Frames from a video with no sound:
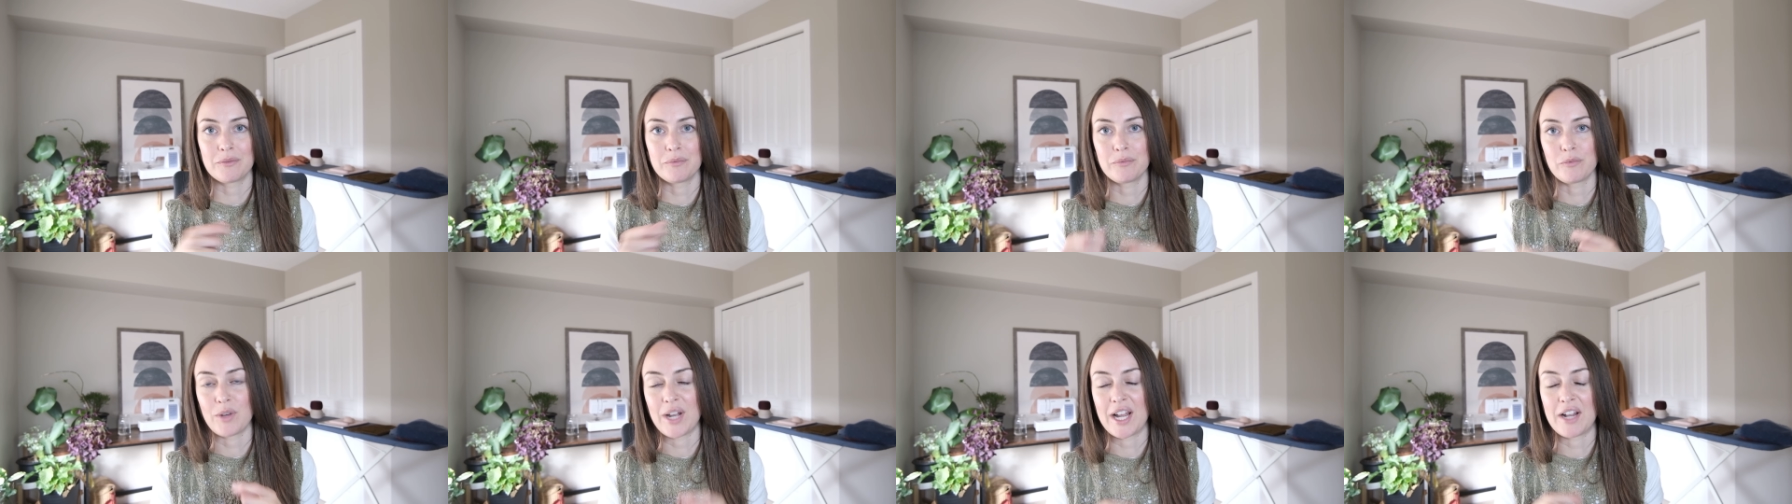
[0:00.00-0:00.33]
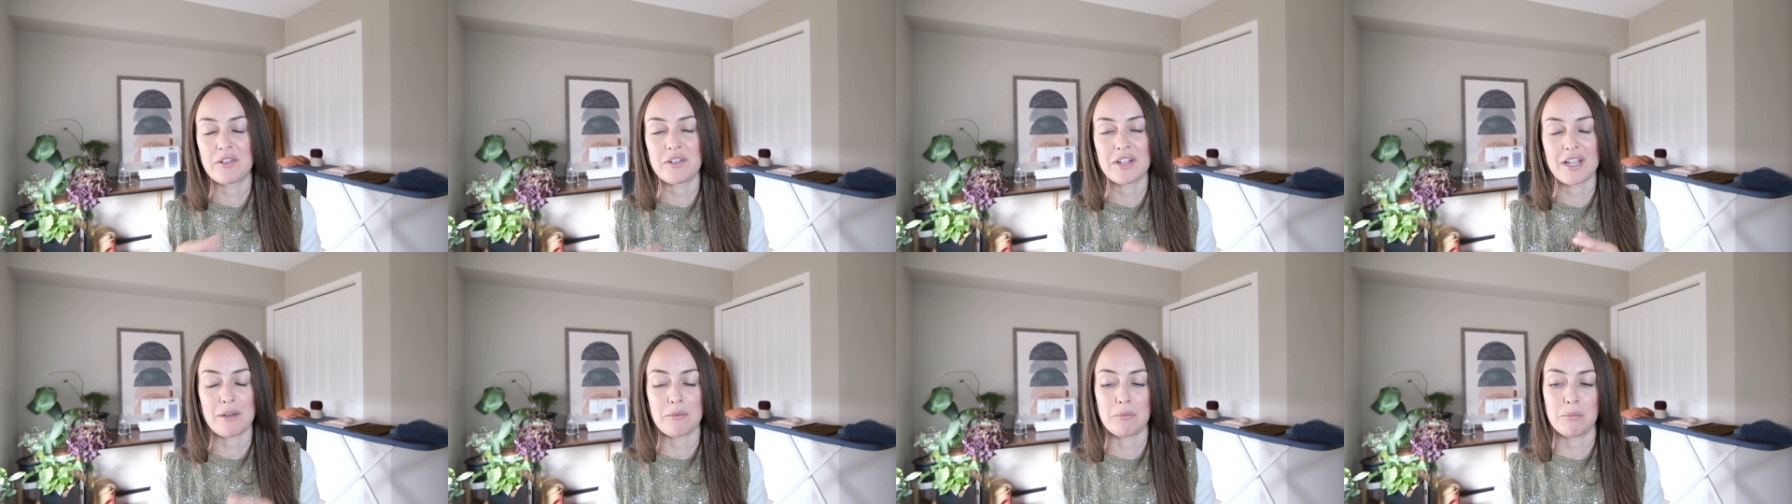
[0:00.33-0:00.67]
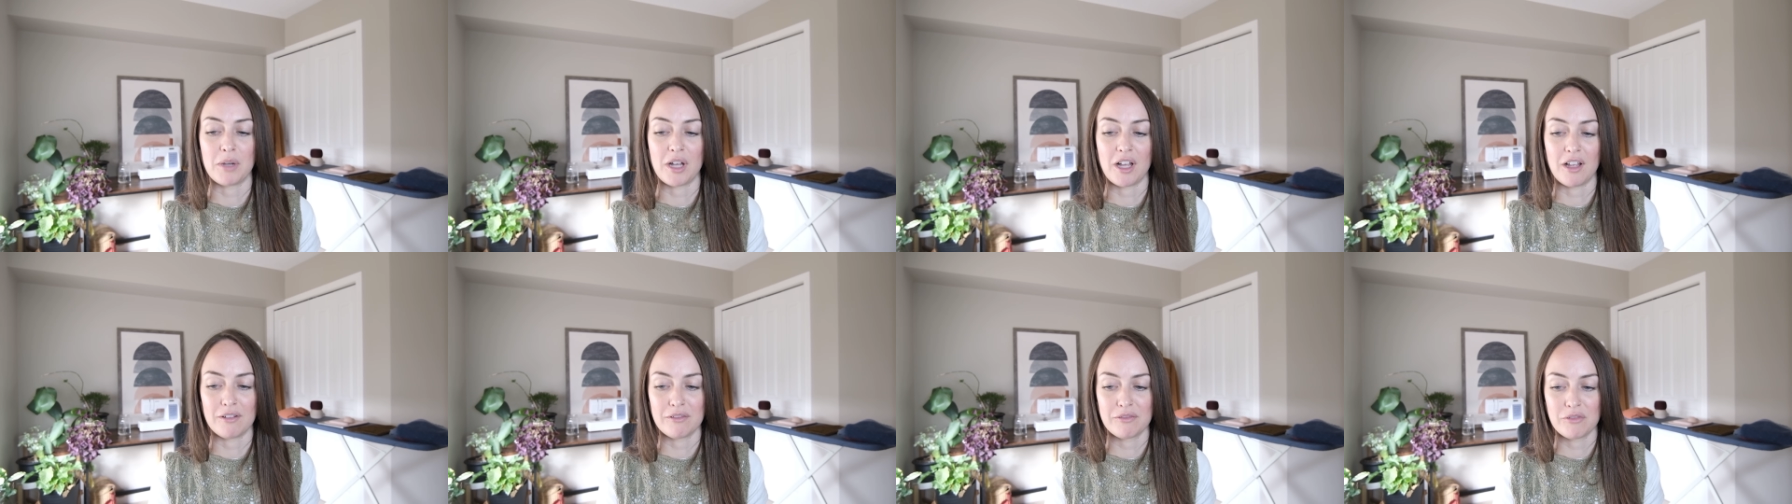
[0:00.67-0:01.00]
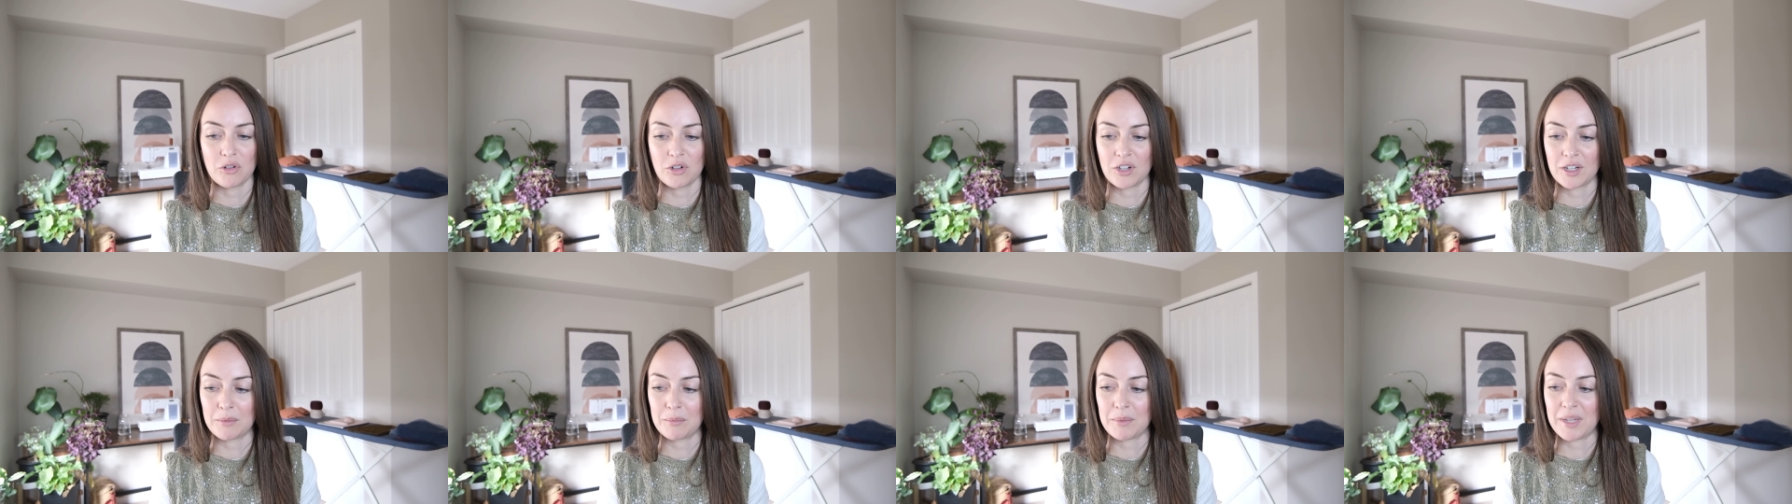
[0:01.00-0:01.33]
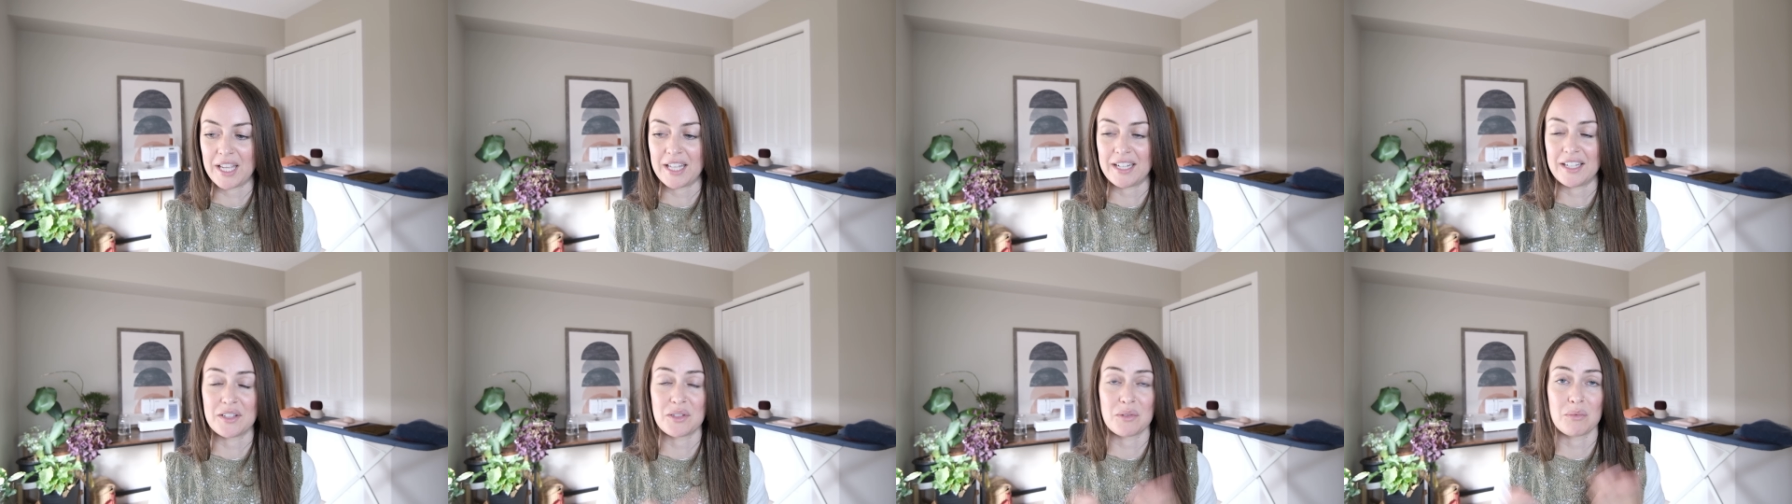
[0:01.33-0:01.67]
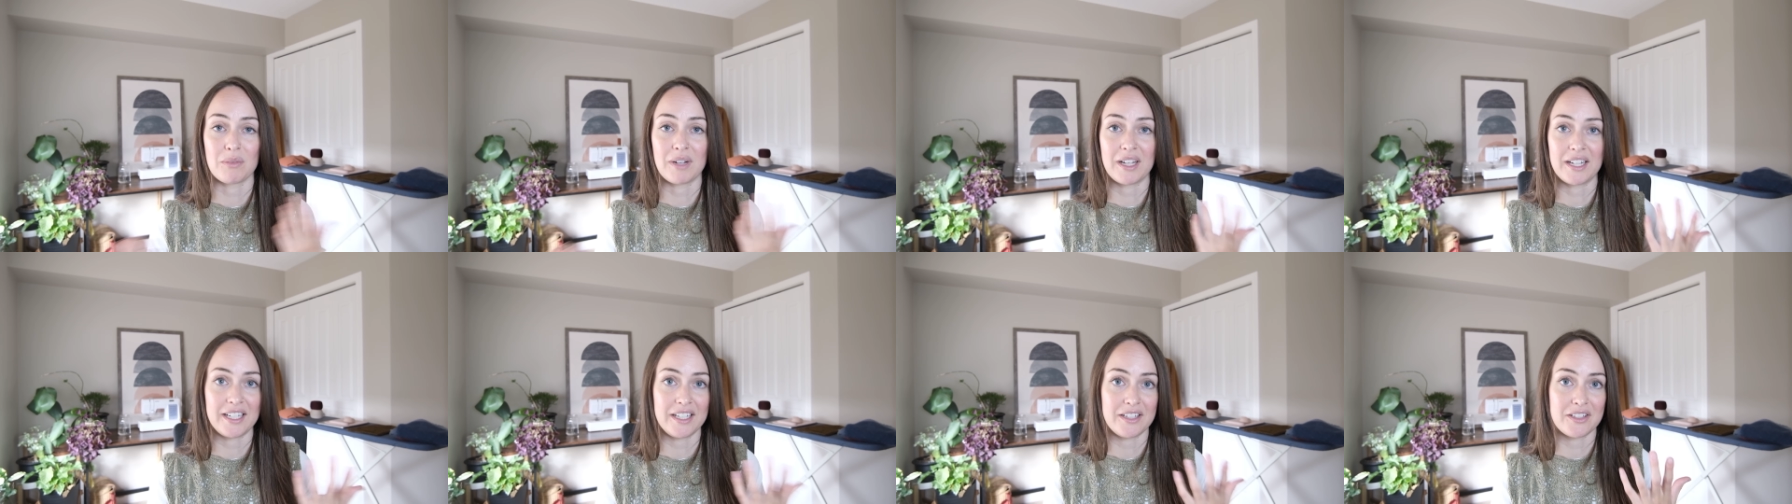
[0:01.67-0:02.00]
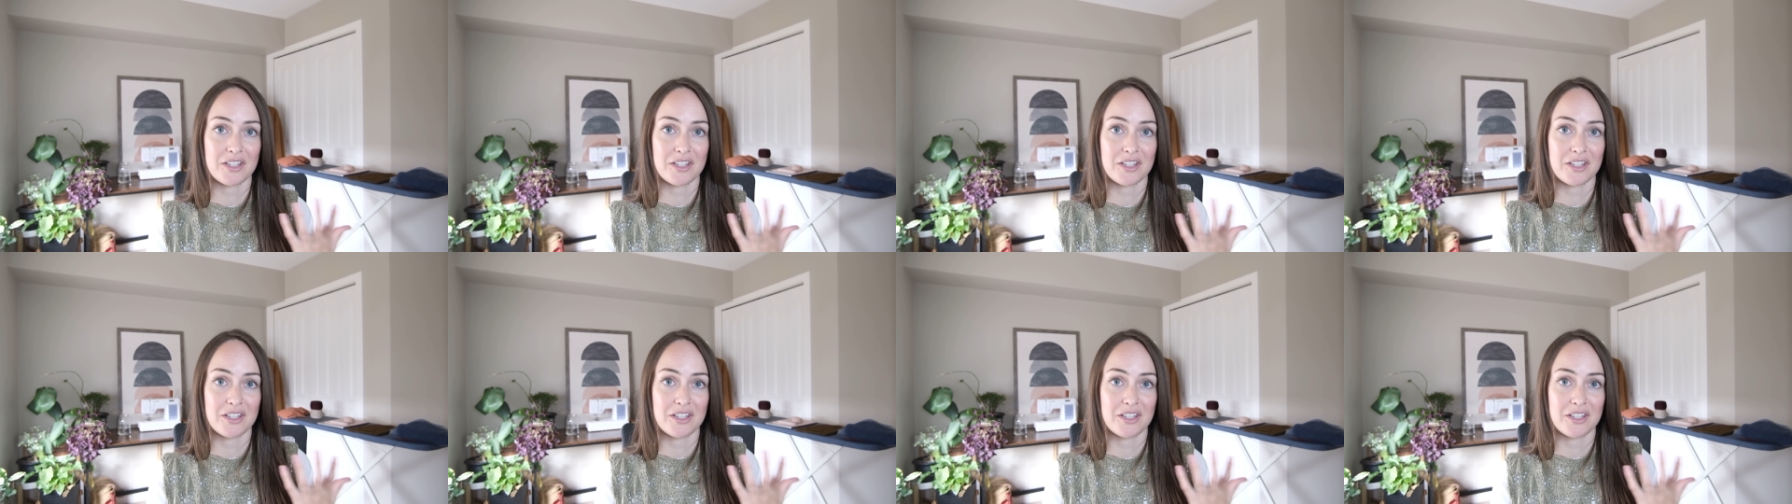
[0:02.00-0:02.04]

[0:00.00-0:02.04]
wound up ball form and it's ready